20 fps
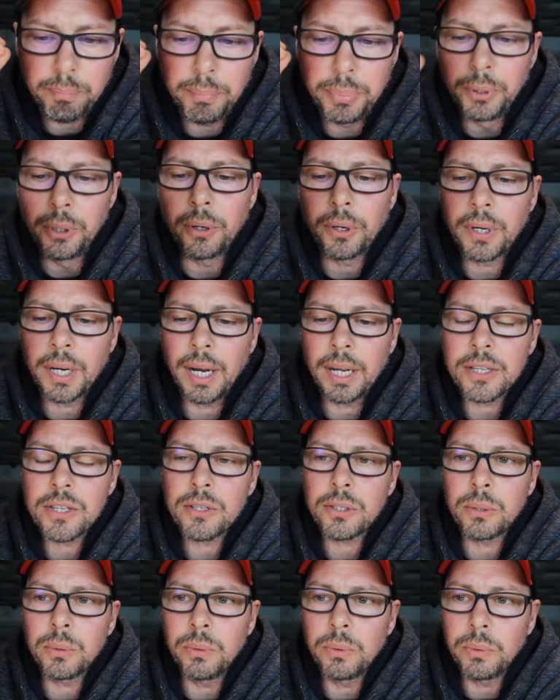
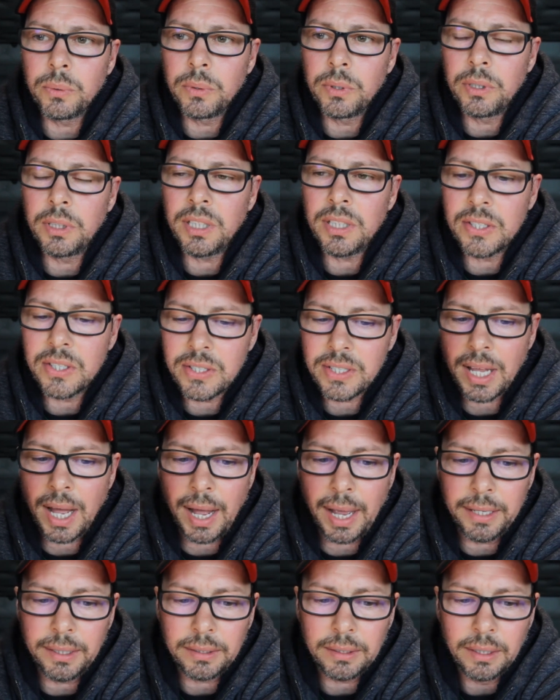bureaucrats to
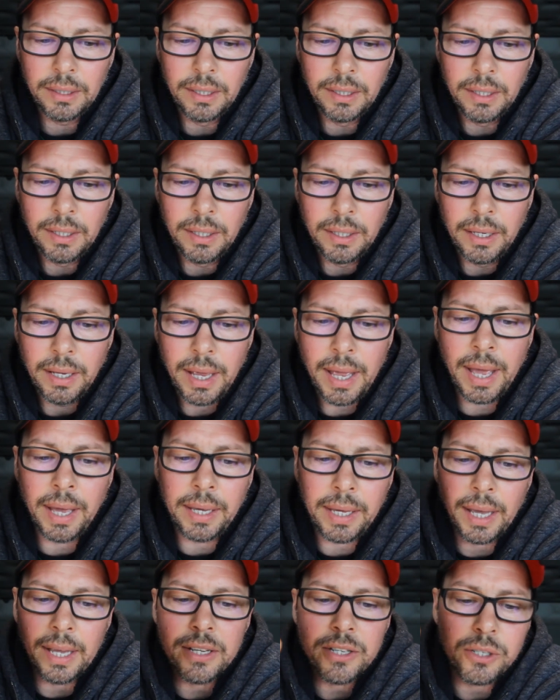decide
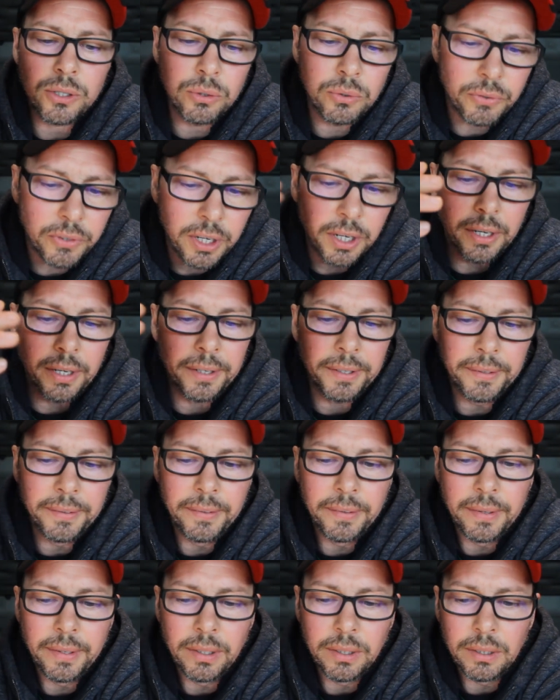against the will,
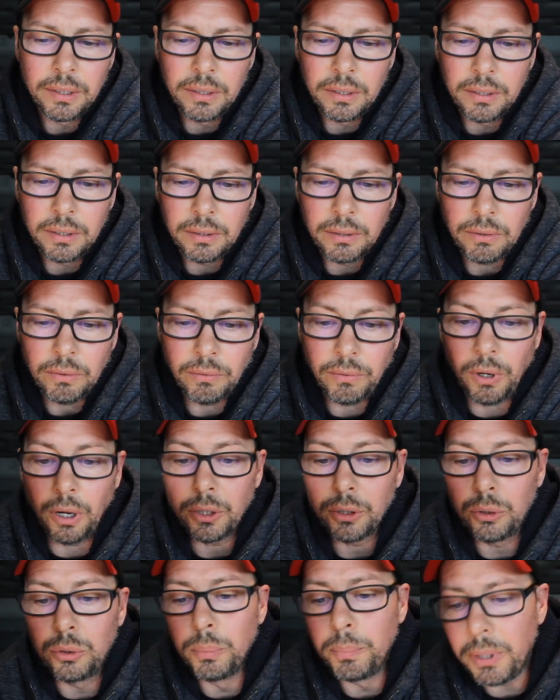
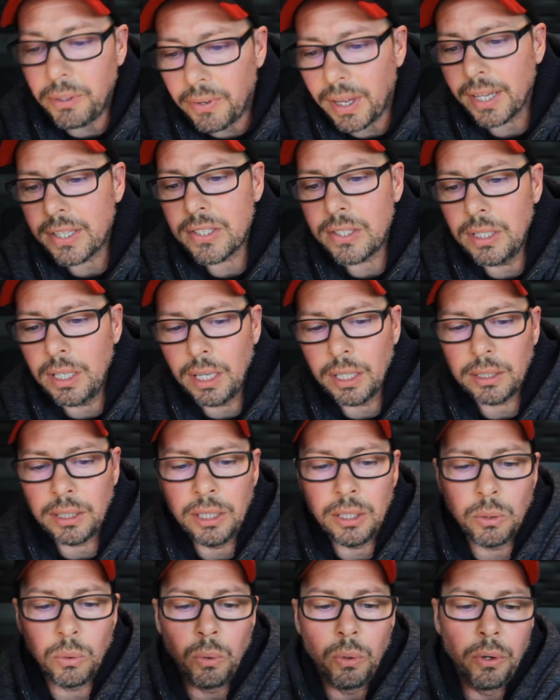want to be
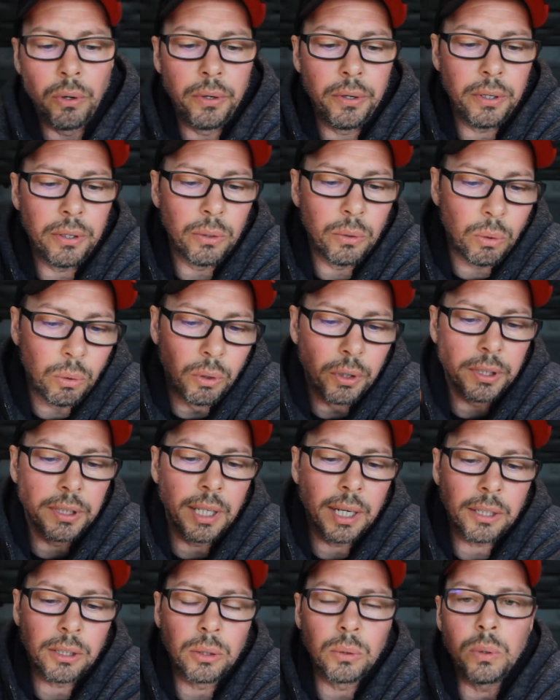vaccinated on in
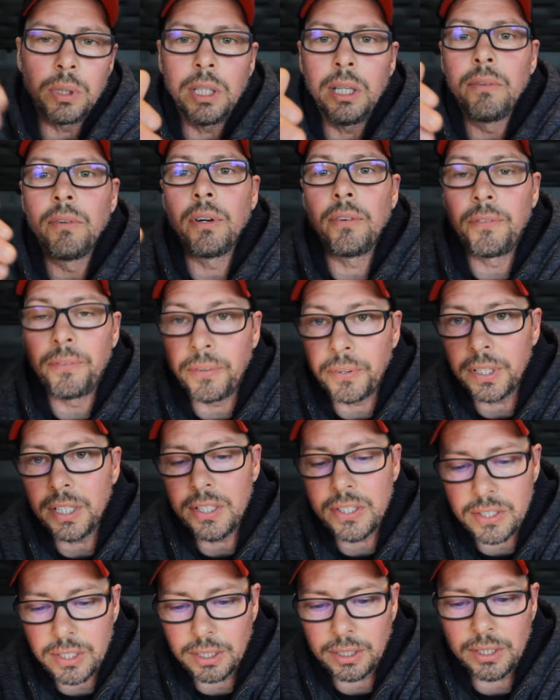order to live a
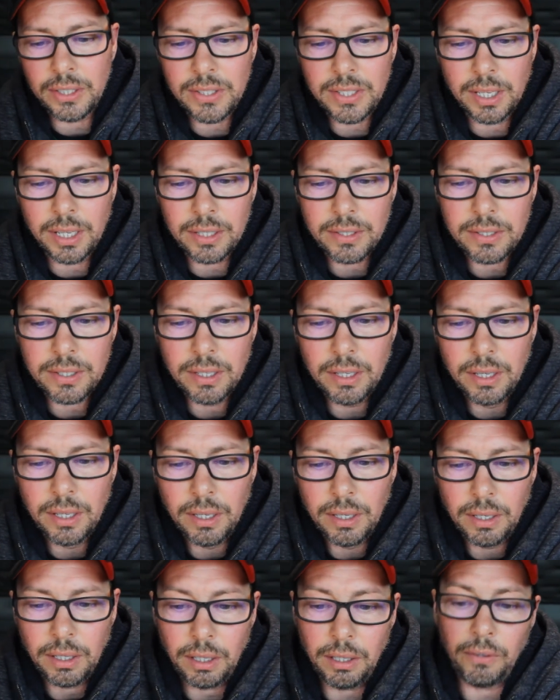free citizens,
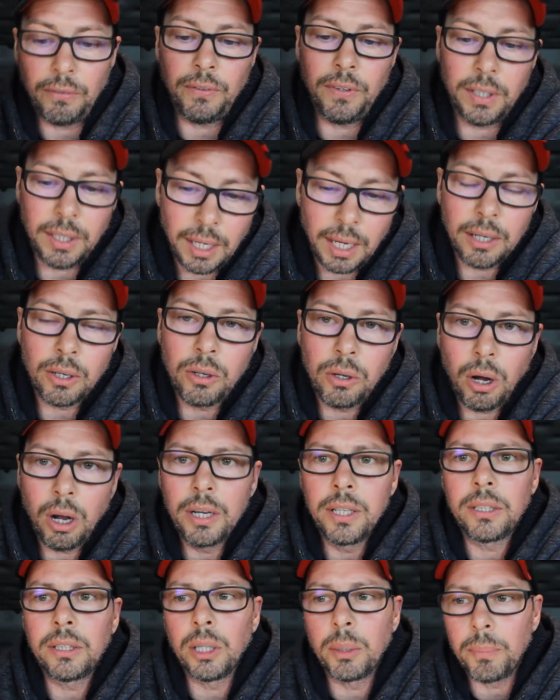if we can
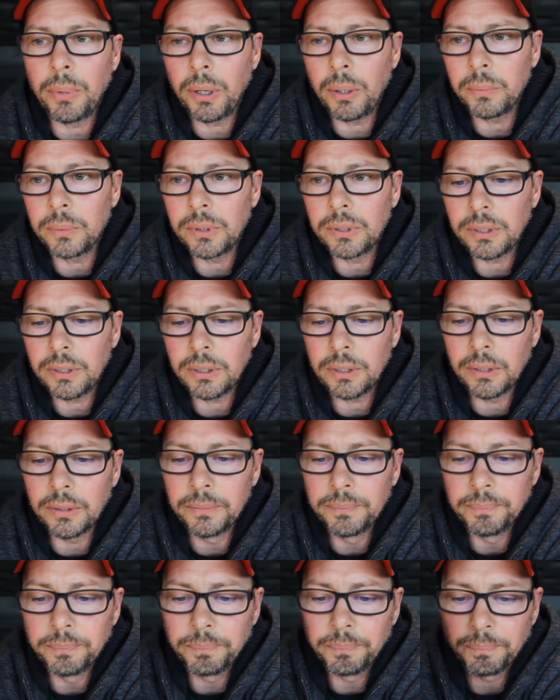call it about, you
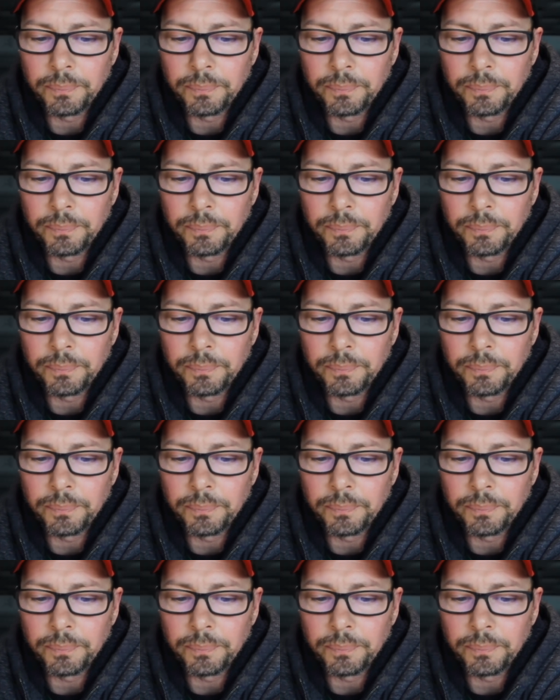know.